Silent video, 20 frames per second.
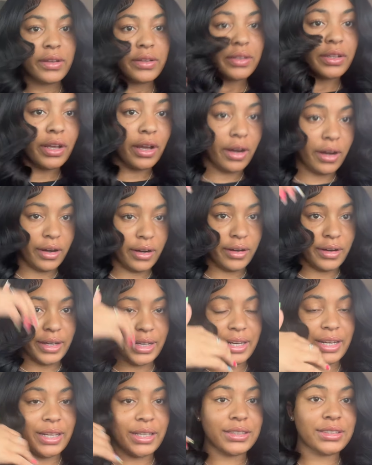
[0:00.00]
Y'all,
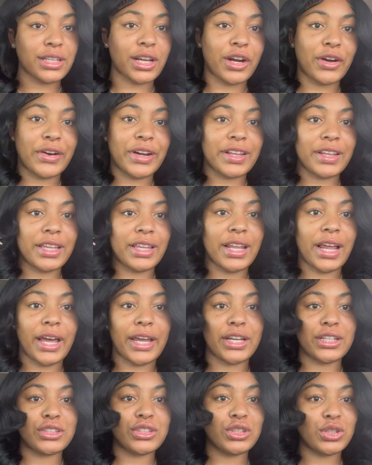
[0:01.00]
it is currently
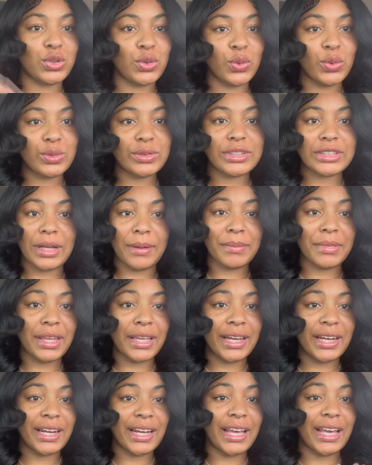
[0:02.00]
like 2
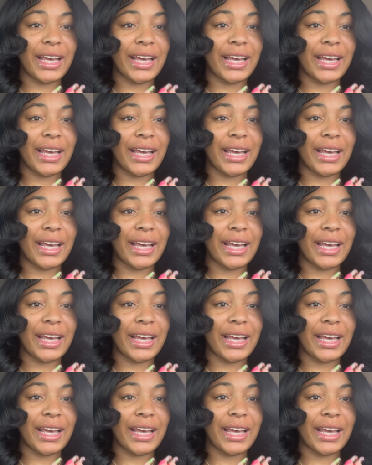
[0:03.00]
something